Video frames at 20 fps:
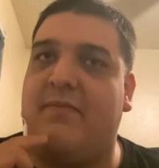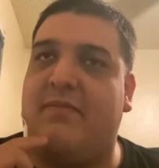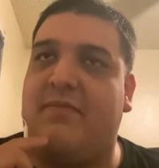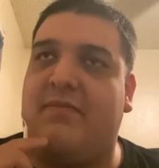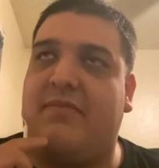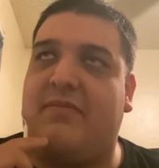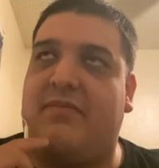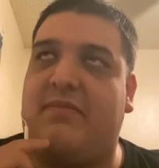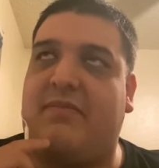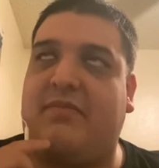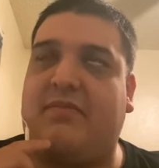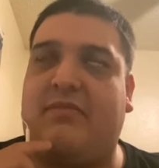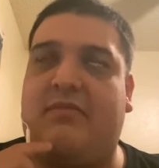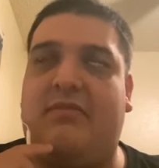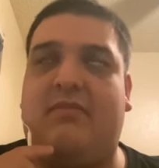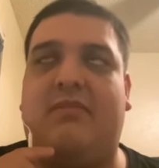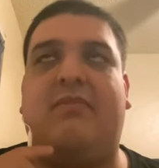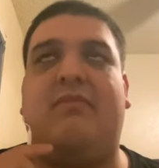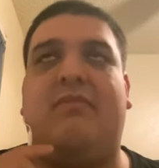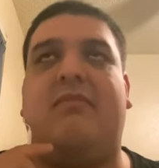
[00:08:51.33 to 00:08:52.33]

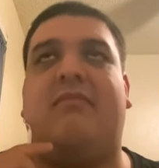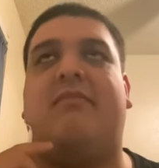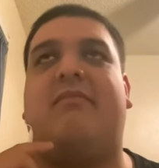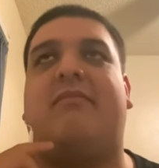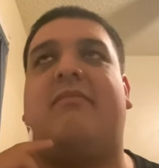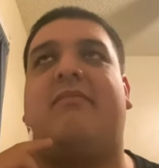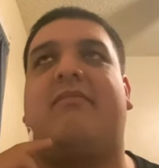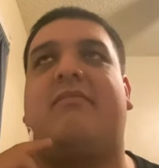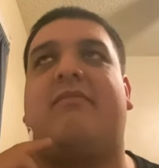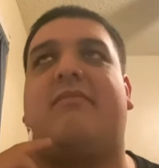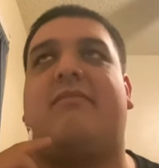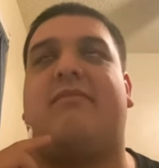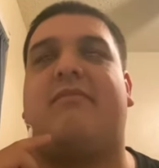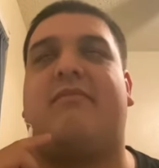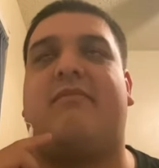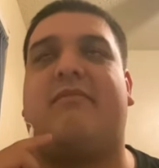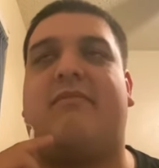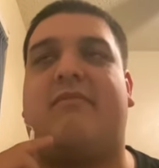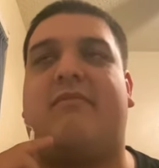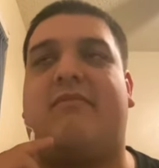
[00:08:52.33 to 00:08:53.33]

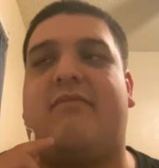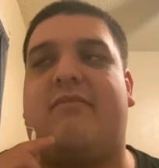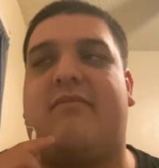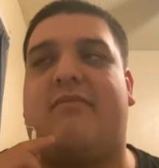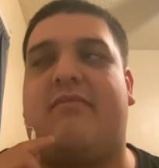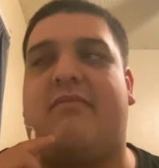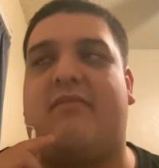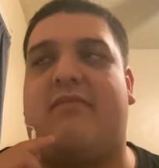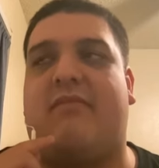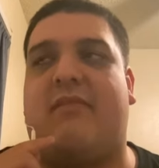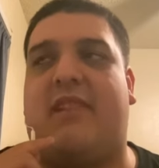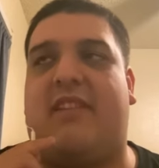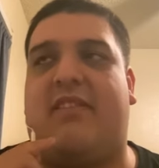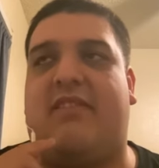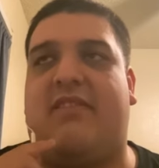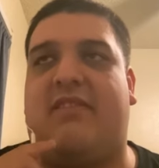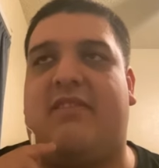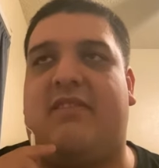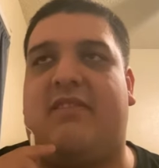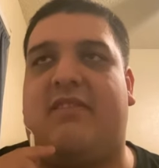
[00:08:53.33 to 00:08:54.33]

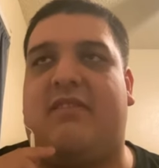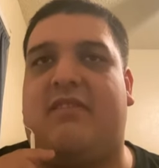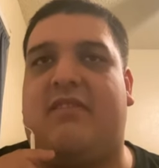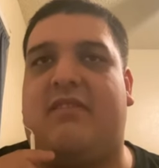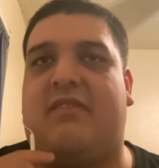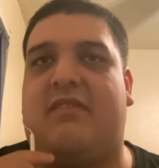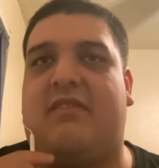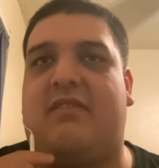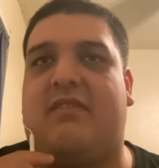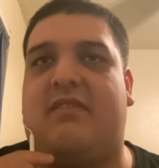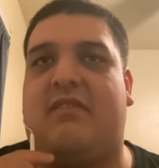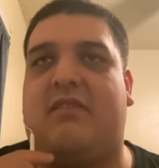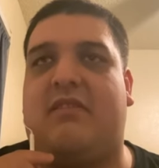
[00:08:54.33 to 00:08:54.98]
[no speech]